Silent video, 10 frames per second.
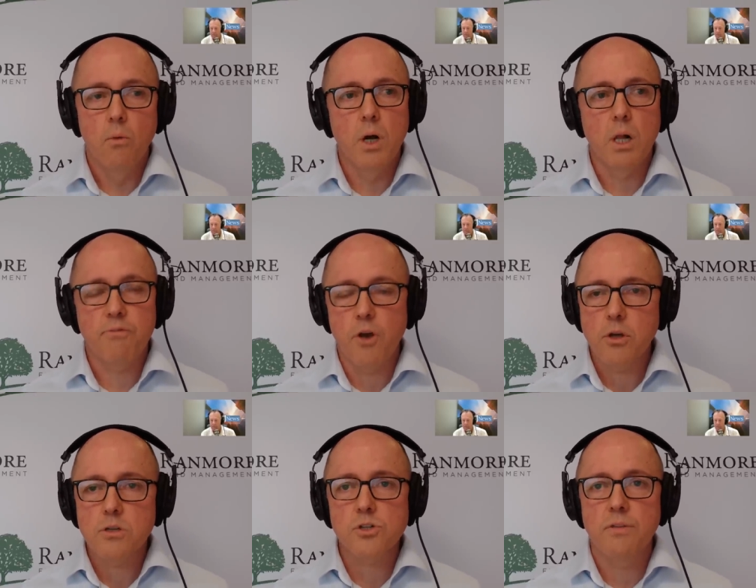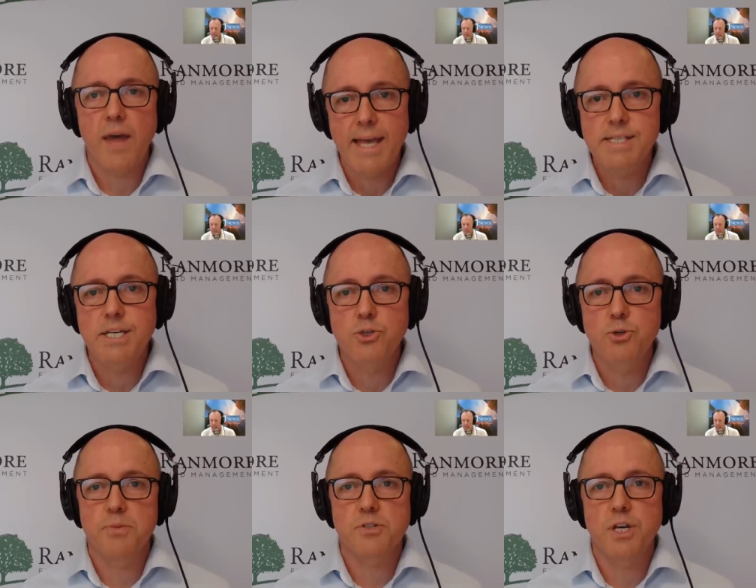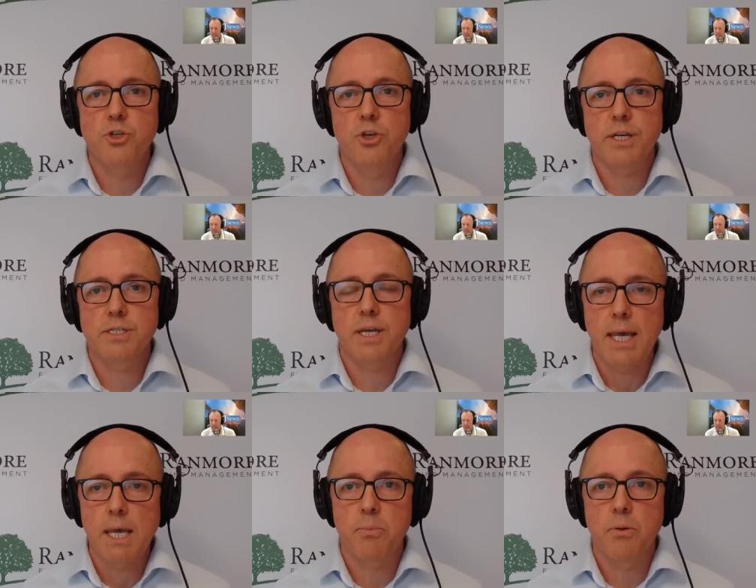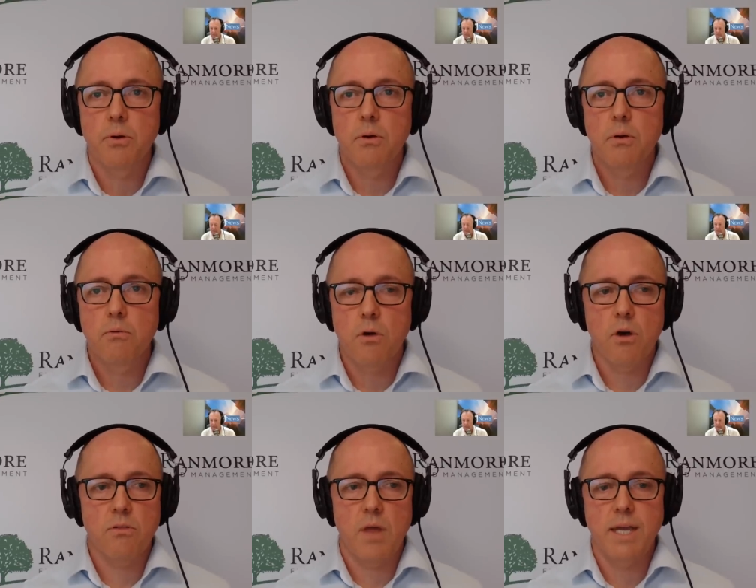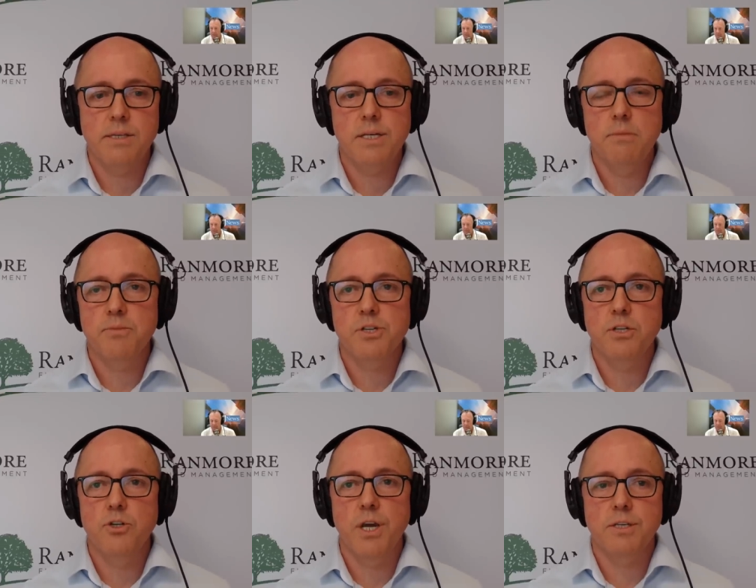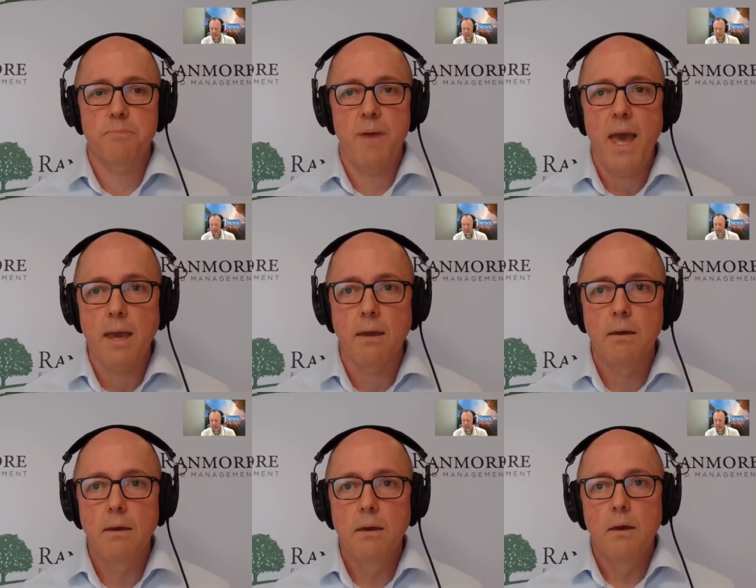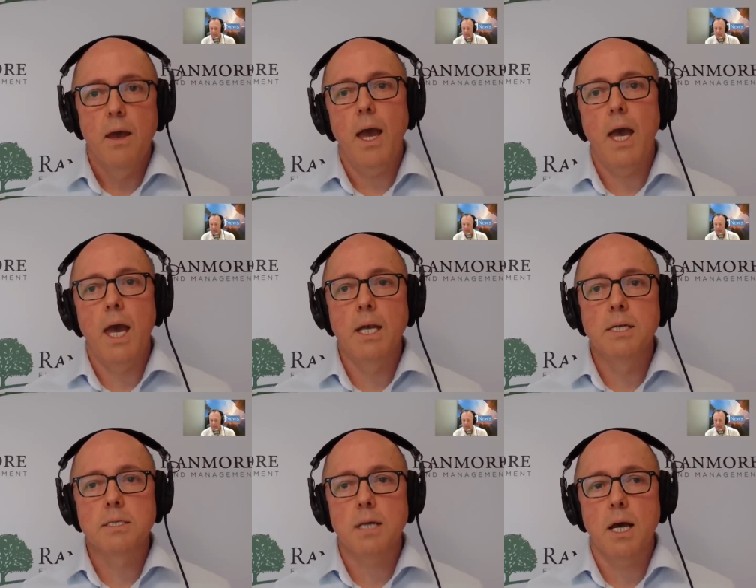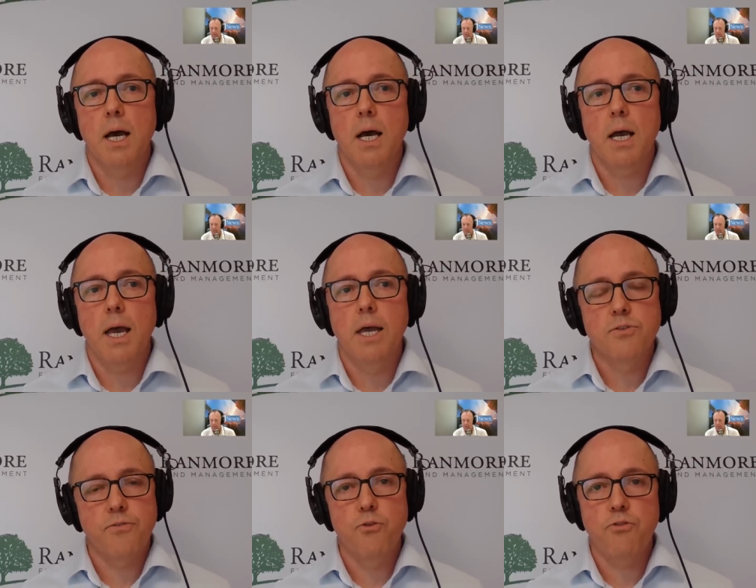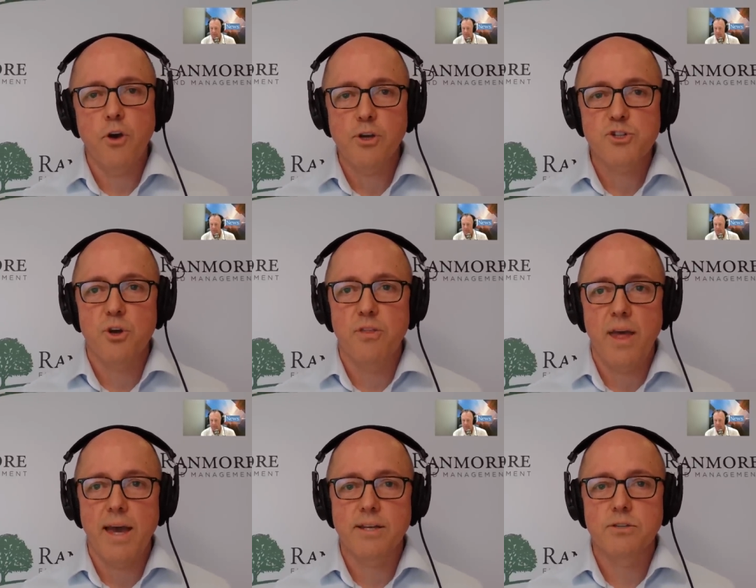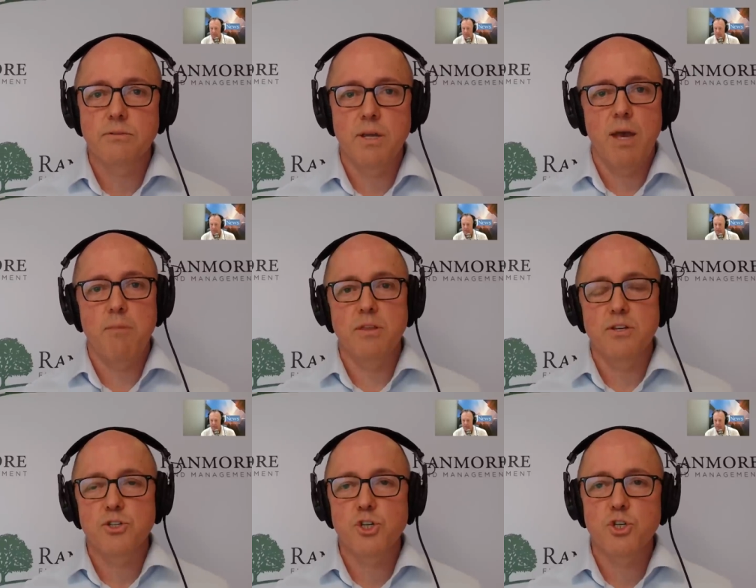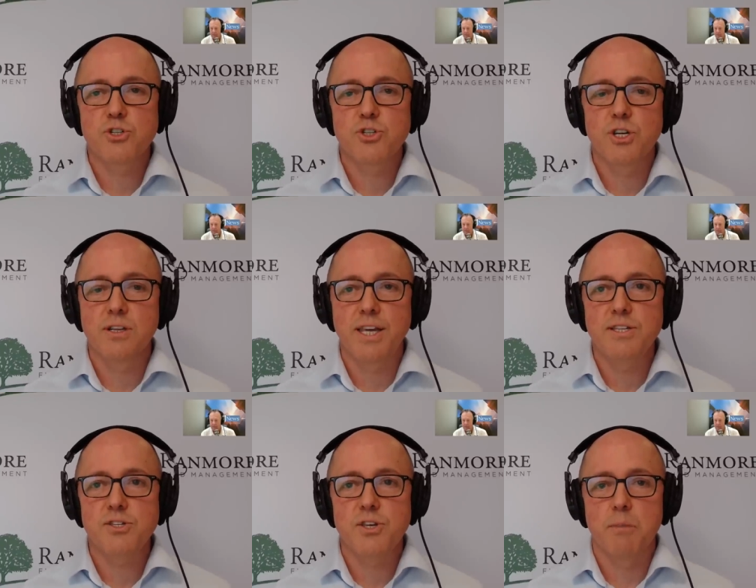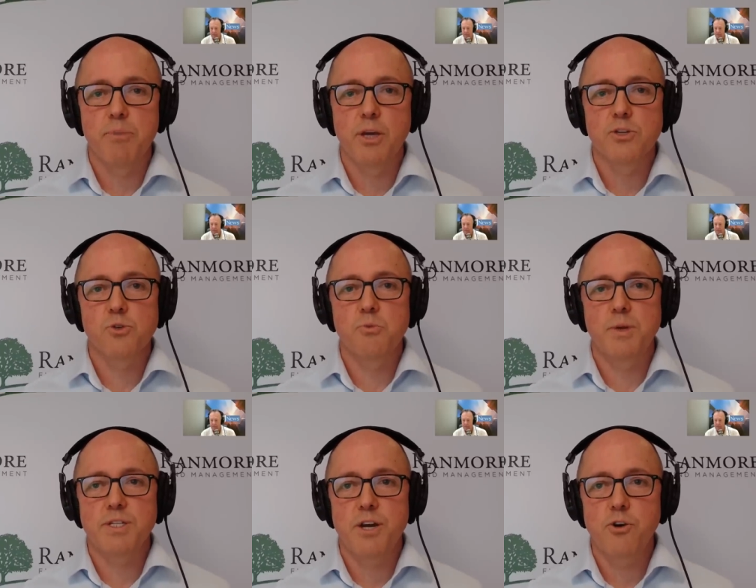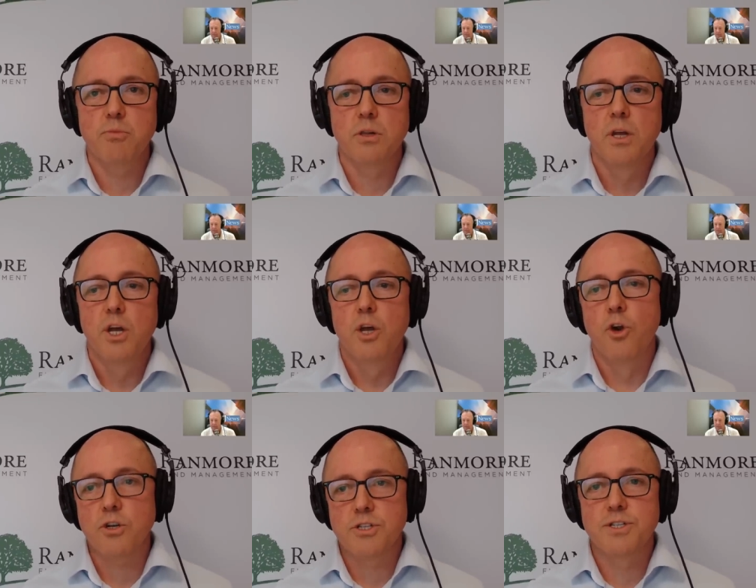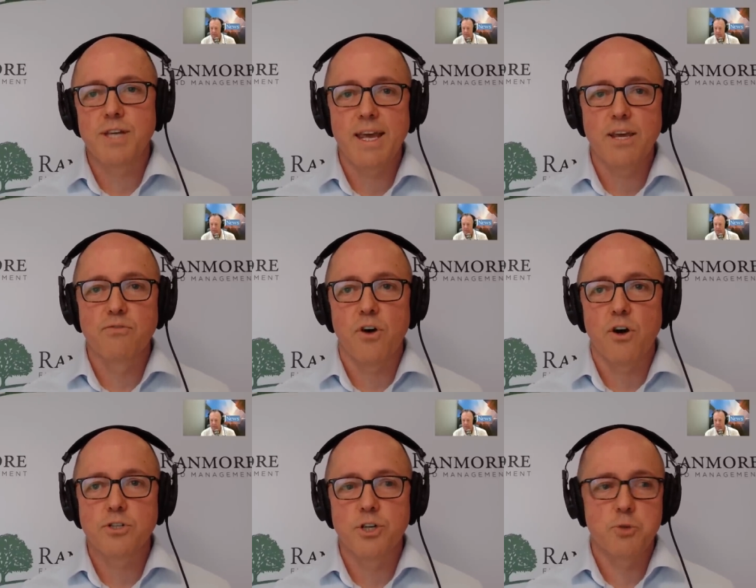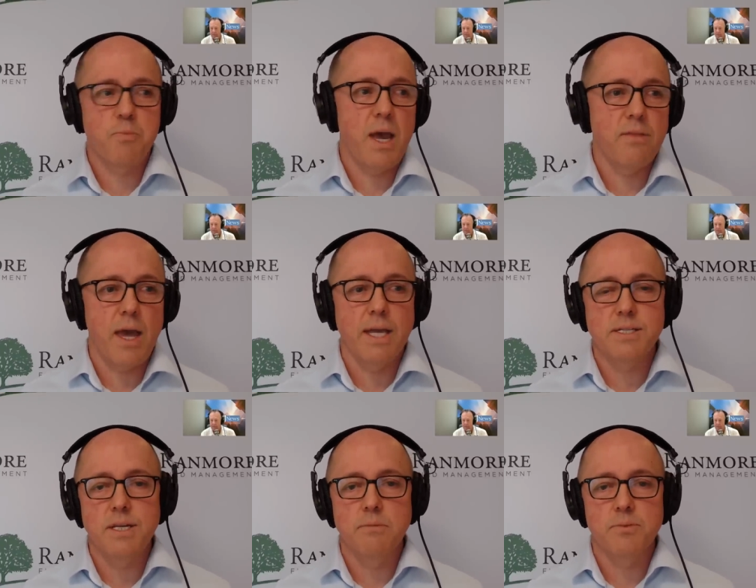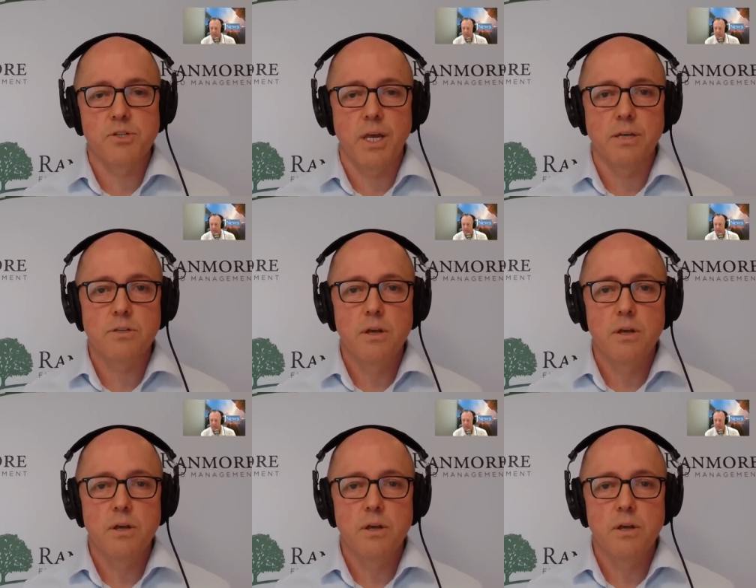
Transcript: Well, focus on the 82% you get to keep rather than the 18% you get to pay. And uh, and if you focus on that, then maybe the decision's a little easier because it would be terrible not to take advantage, pay the 18%,